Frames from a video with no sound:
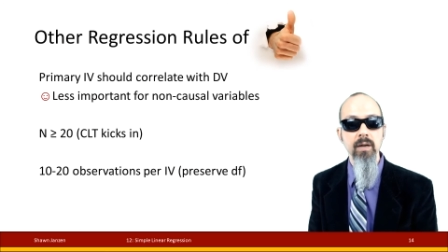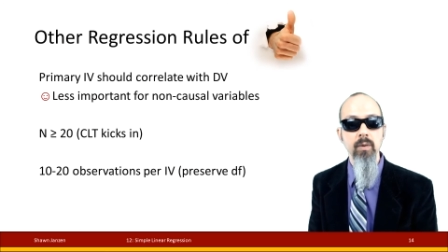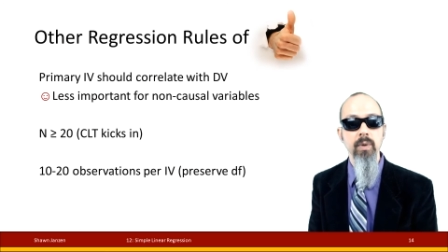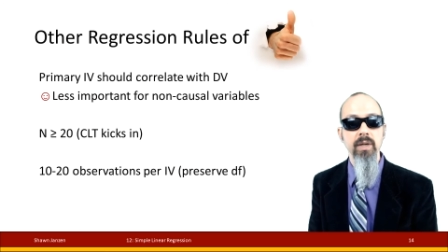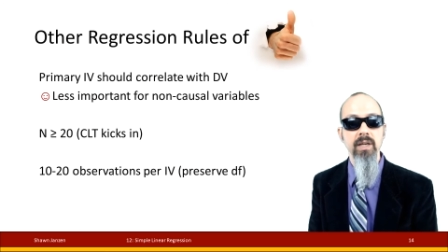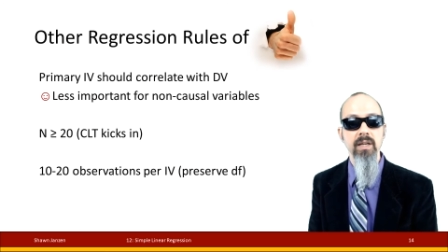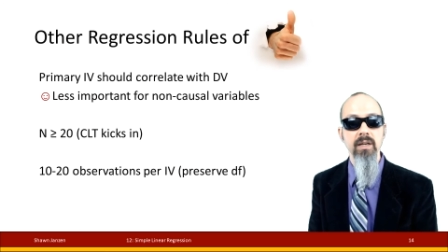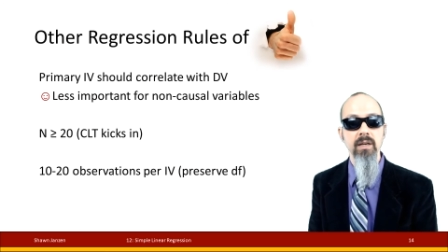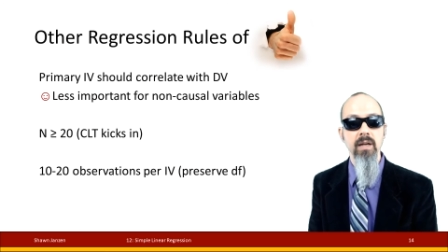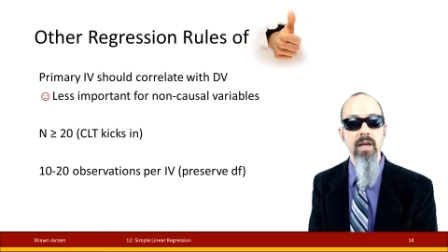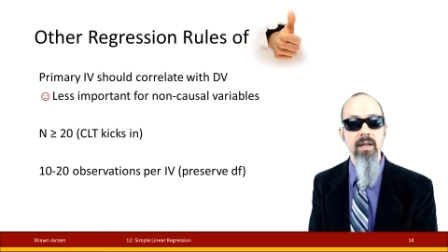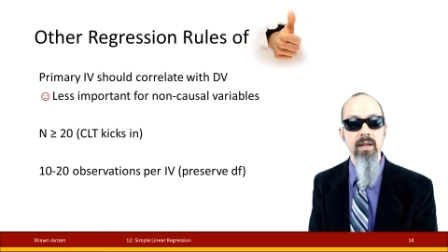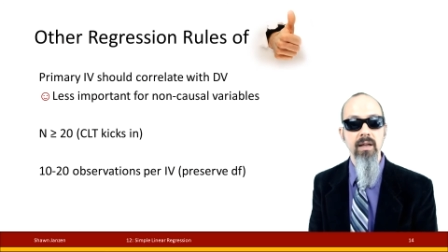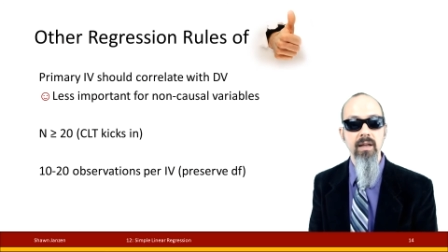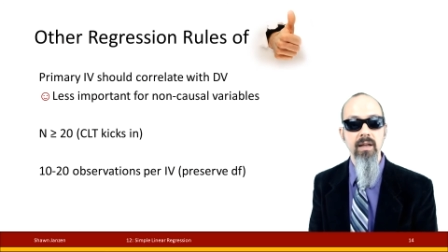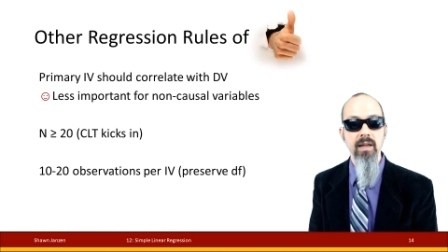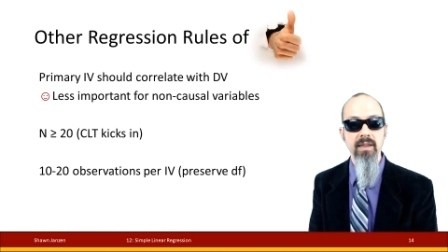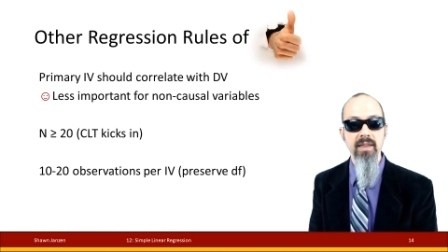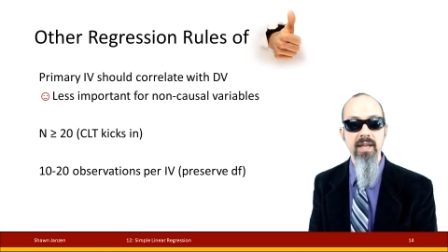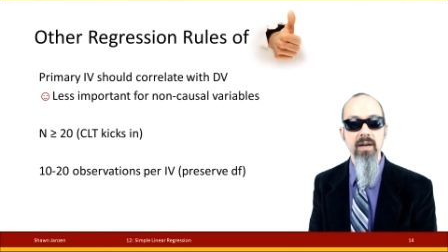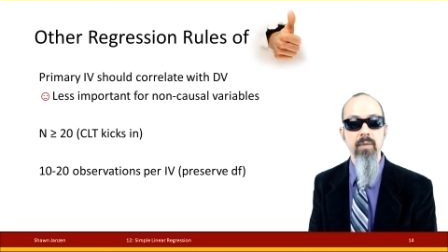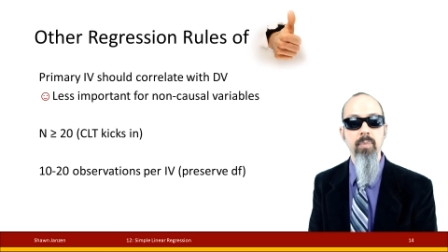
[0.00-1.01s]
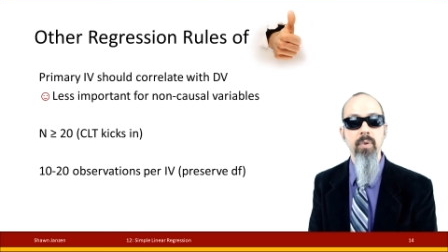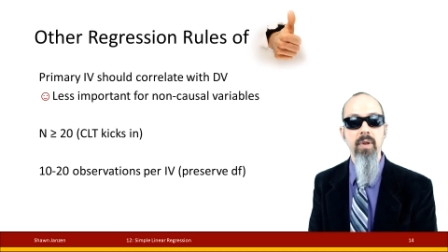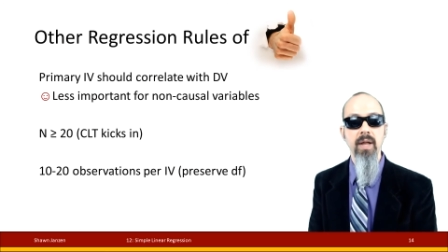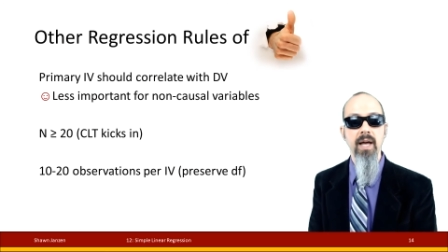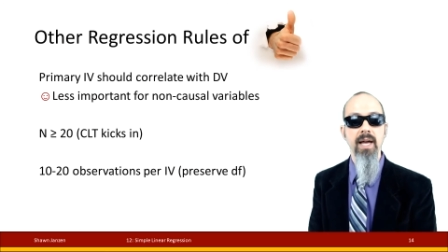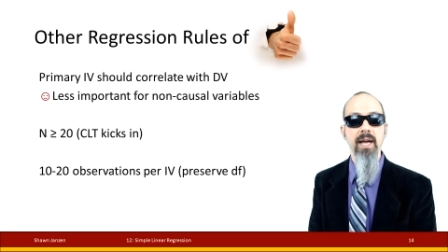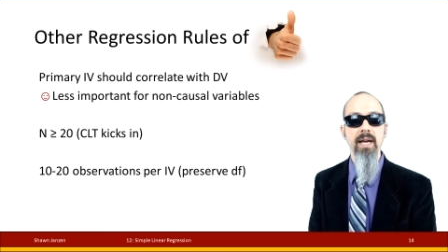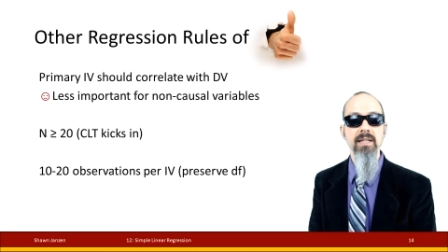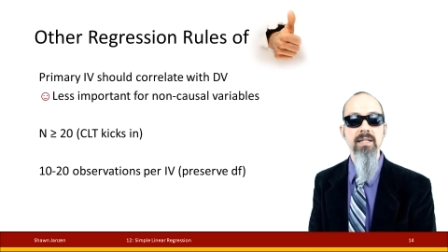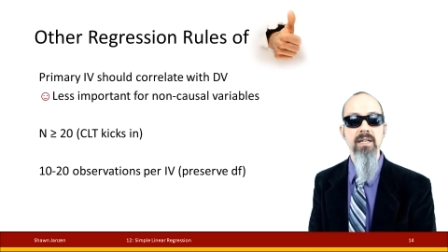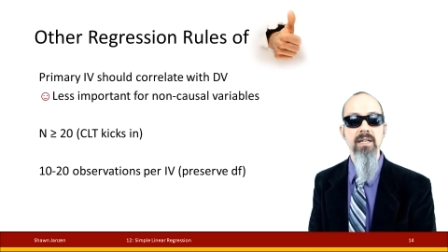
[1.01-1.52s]
We can then apply
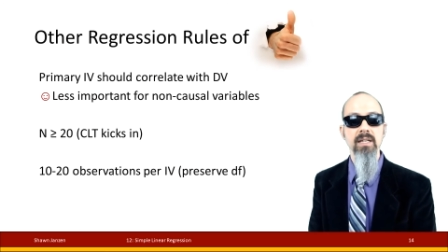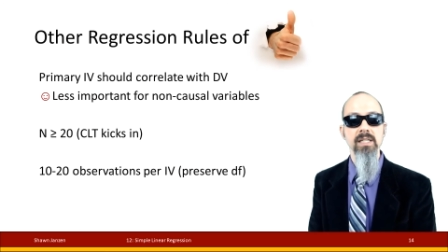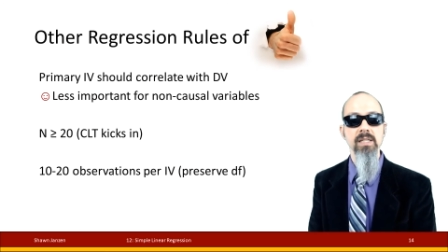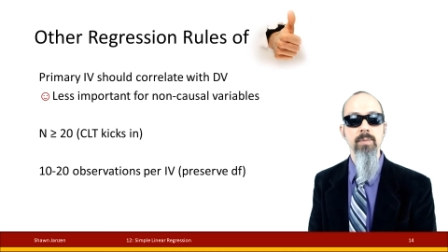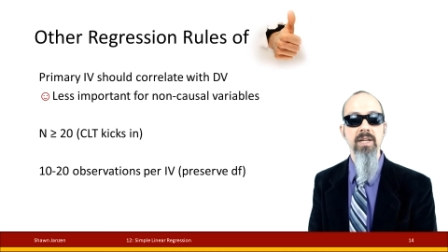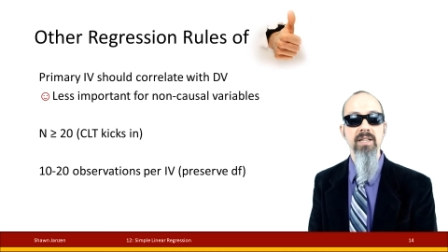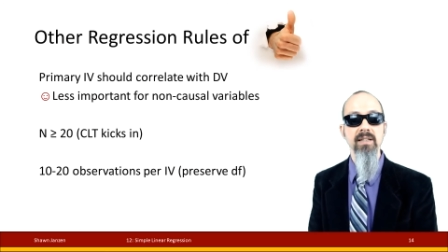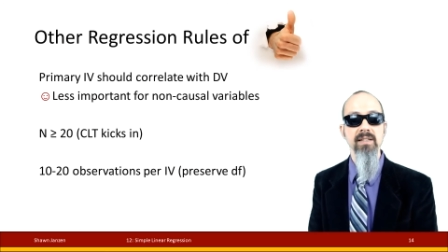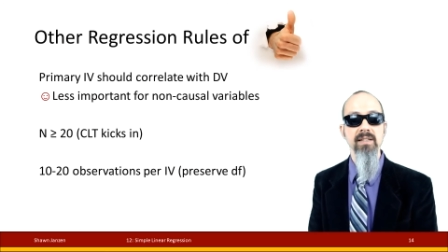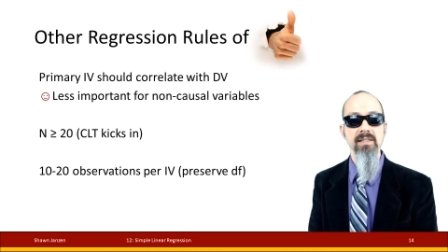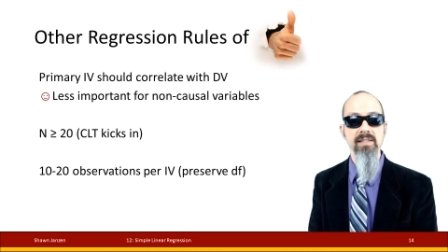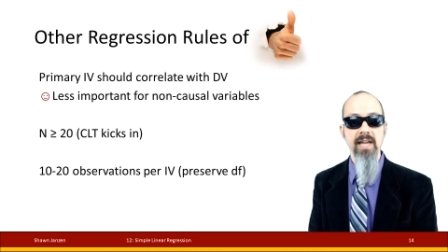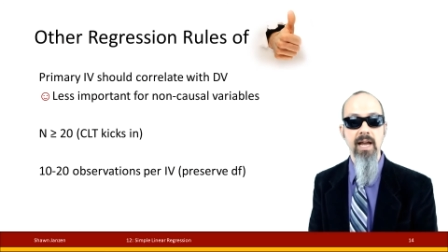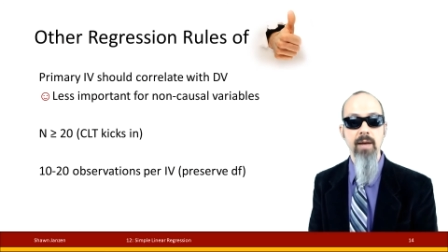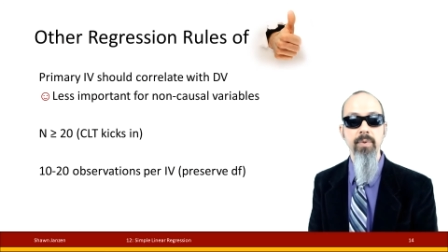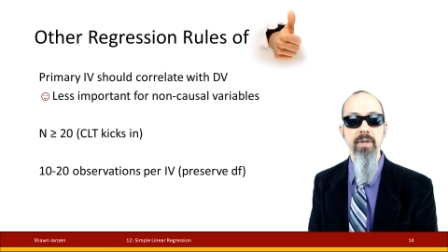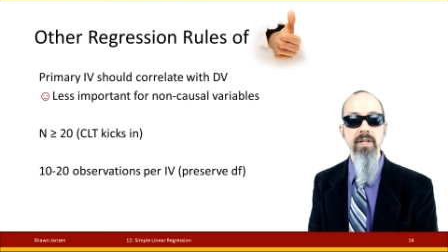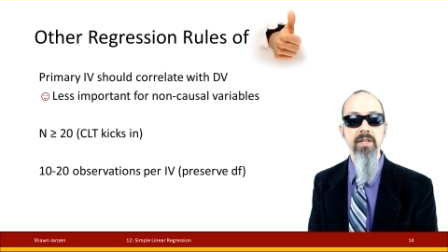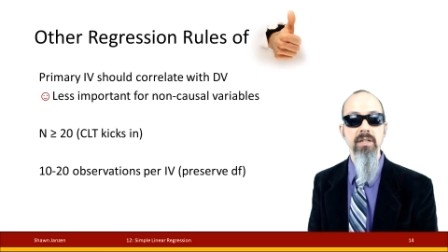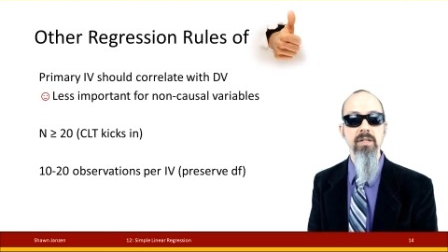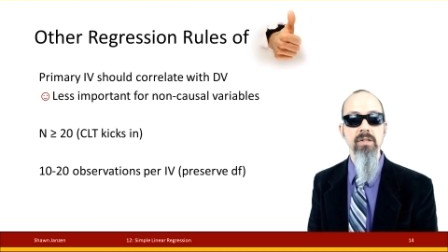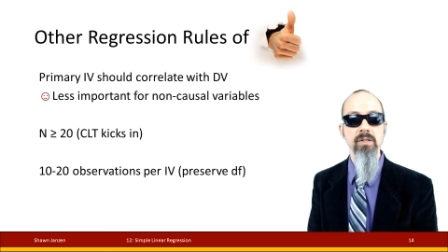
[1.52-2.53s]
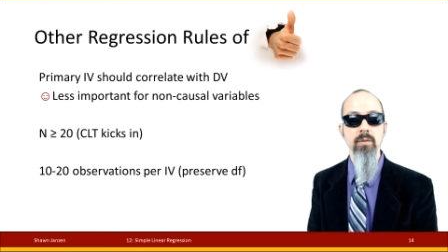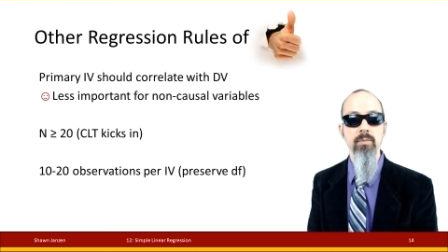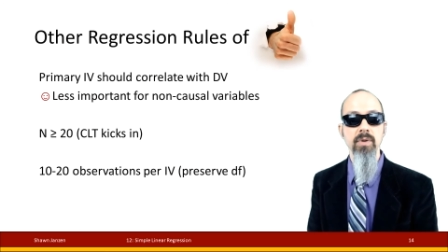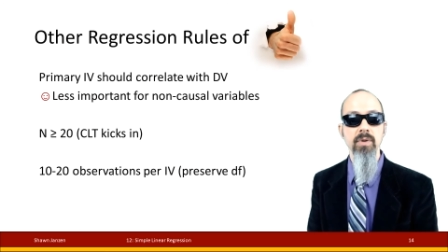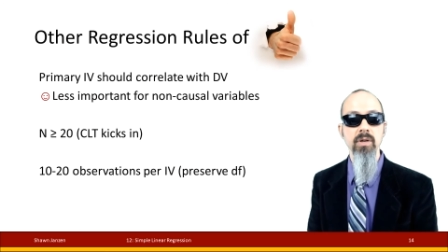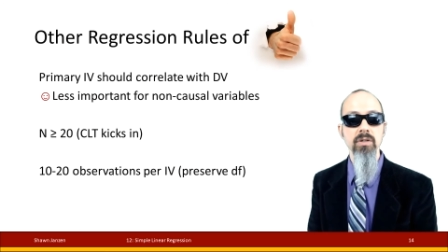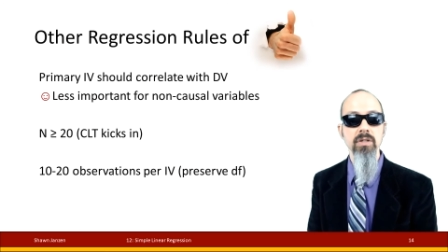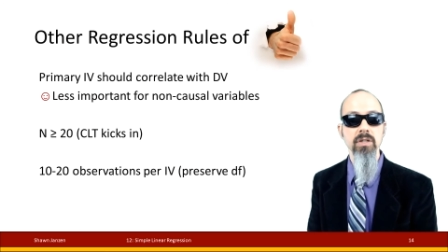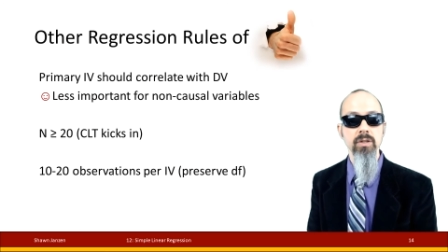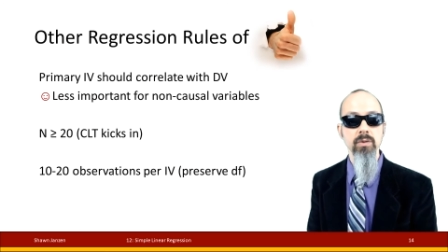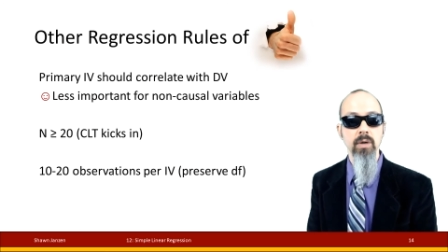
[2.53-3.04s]
ideas about the sampling
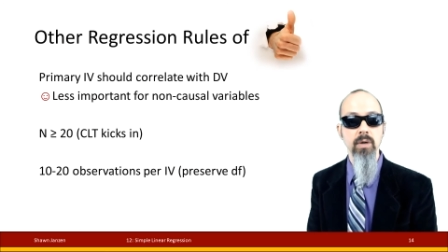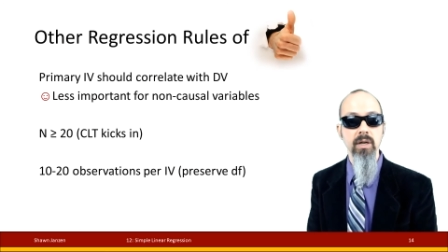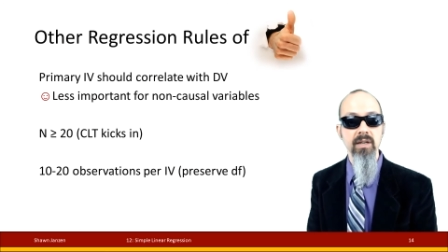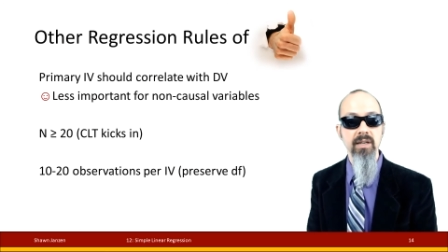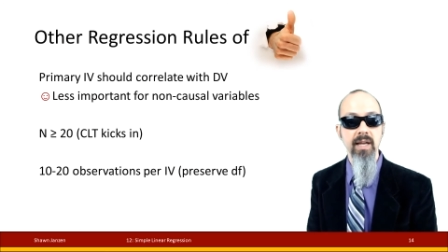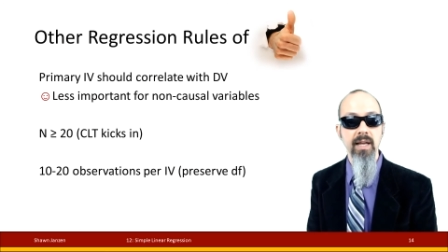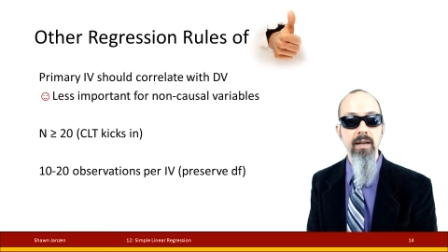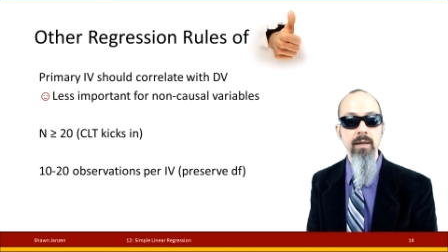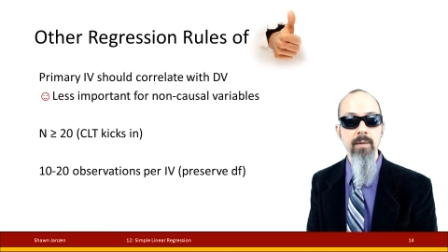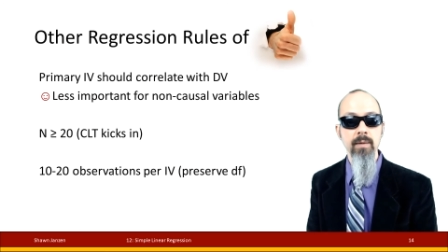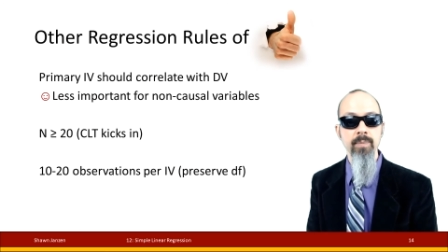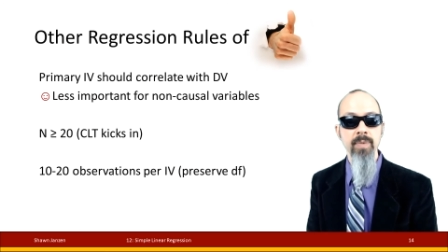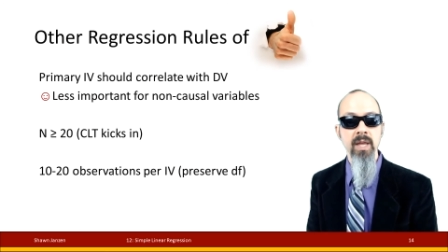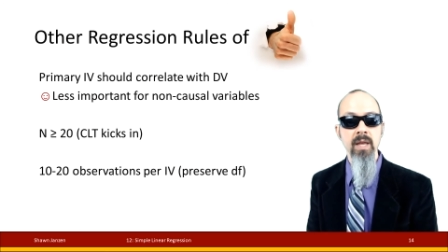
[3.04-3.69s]
distribution to our data.